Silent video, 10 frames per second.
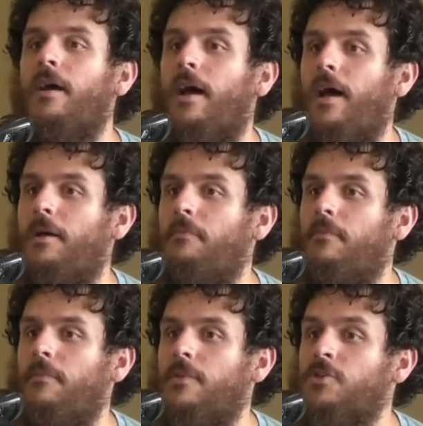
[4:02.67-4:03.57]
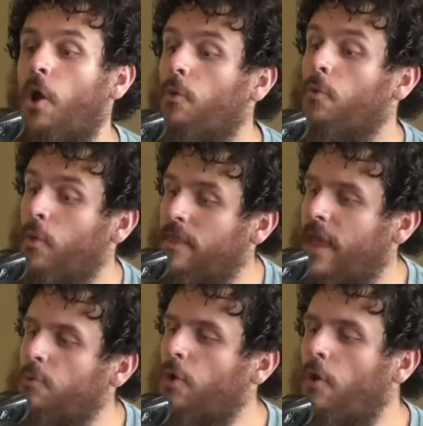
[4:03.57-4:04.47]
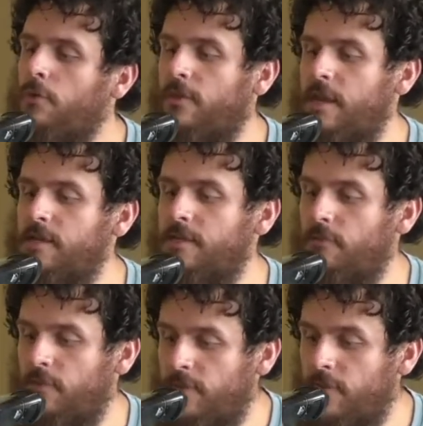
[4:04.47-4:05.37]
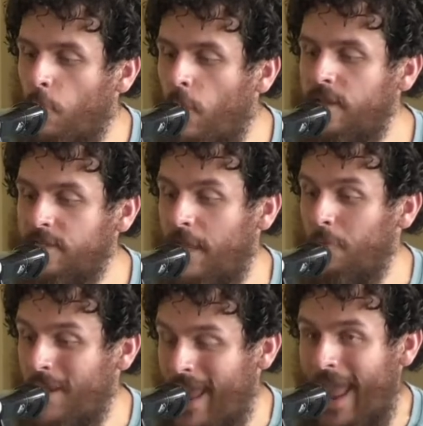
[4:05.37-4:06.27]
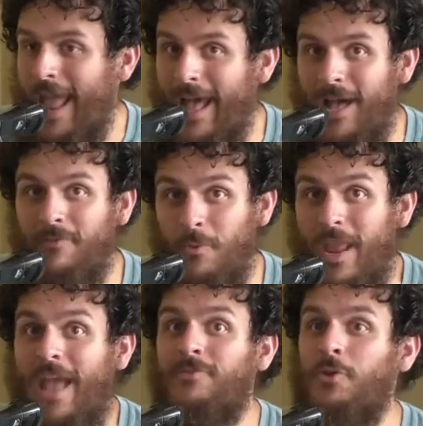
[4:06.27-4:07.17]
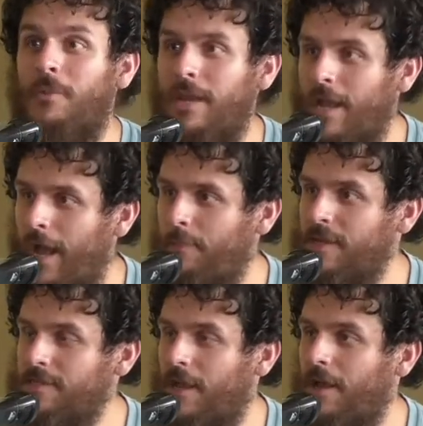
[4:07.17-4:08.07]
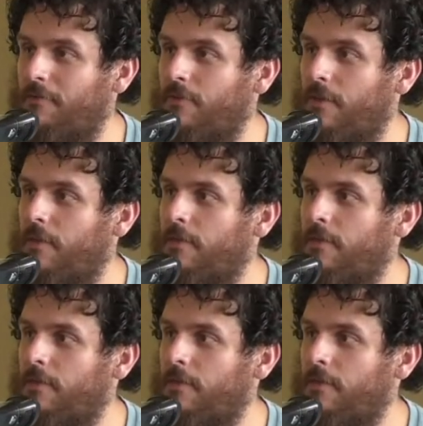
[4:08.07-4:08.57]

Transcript: um, so when they wrote these, the ones that we have and we have so many copies of,